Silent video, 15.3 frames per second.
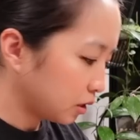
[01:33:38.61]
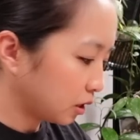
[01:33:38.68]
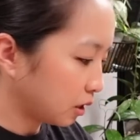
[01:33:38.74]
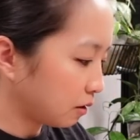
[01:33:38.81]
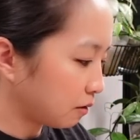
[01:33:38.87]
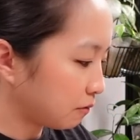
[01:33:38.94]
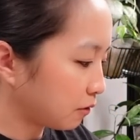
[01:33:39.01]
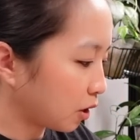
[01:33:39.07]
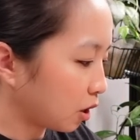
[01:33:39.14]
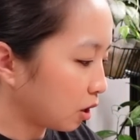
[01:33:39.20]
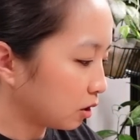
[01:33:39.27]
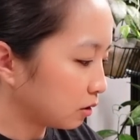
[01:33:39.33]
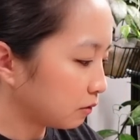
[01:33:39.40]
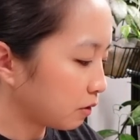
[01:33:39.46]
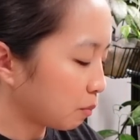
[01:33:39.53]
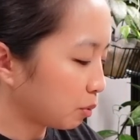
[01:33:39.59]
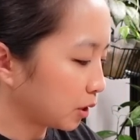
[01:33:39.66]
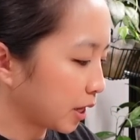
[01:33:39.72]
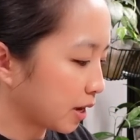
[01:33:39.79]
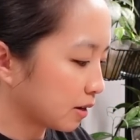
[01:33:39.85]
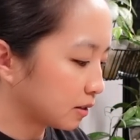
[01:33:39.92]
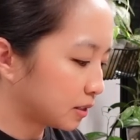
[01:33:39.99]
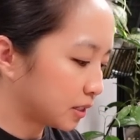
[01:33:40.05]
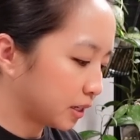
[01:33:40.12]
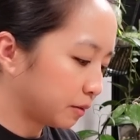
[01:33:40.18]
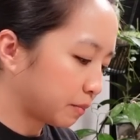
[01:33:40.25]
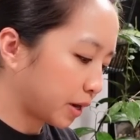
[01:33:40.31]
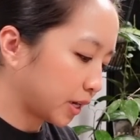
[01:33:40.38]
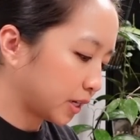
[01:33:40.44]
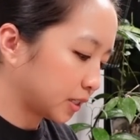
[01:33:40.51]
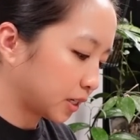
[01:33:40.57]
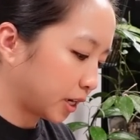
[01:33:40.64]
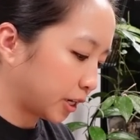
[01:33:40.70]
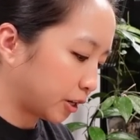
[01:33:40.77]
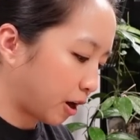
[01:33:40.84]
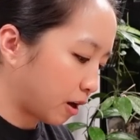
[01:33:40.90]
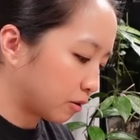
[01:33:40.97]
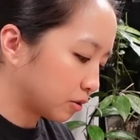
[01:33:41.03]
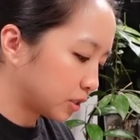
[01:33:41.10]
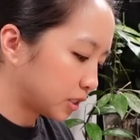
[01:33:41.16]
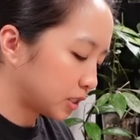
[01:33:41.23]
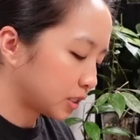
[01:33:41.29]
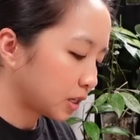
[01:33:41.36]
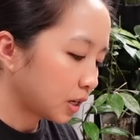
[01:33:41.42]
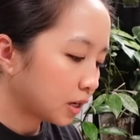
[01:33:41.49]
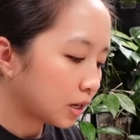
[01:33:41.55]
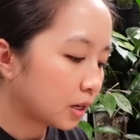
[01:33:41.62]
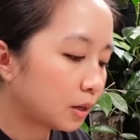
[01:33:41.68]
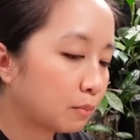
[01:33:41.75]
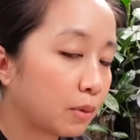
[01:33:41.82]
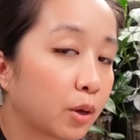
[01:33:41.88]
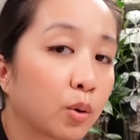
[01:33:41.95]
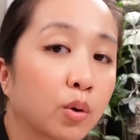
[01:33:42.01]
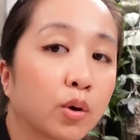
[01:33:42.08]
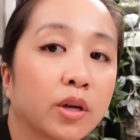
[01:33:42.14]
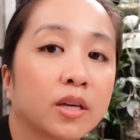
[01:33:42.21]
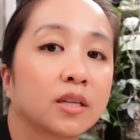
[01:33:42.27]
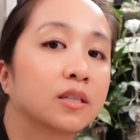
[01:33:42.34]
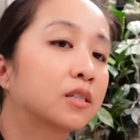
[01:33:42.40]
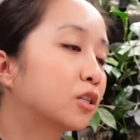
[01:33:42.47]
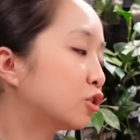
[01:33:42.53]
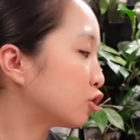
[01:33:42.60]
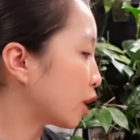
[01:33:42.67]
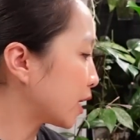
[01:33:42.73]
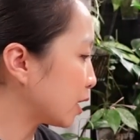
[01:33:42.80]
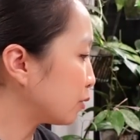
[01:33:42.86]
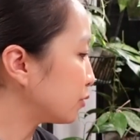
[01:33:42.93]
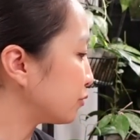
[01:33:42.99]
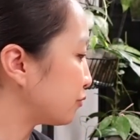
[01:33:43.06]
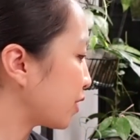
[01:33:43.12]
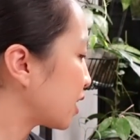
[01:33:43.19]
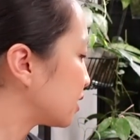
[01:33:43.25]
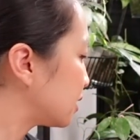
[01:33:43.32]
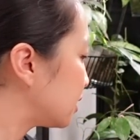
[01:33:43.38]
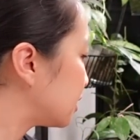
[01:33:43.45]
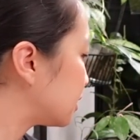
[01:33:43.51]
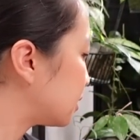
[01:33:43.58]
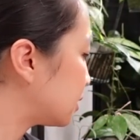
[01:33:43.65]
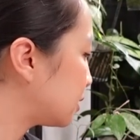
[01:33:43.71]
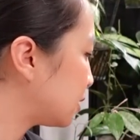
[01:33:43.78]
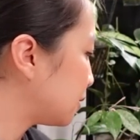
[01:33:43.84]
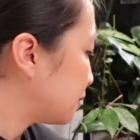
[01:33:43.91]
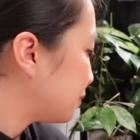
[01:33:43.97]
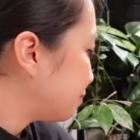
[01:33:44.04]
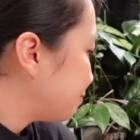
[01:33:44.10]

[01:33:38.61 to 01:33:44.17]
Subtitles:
Of all of the plants in my entire house, my Hoyas dry out the fastest.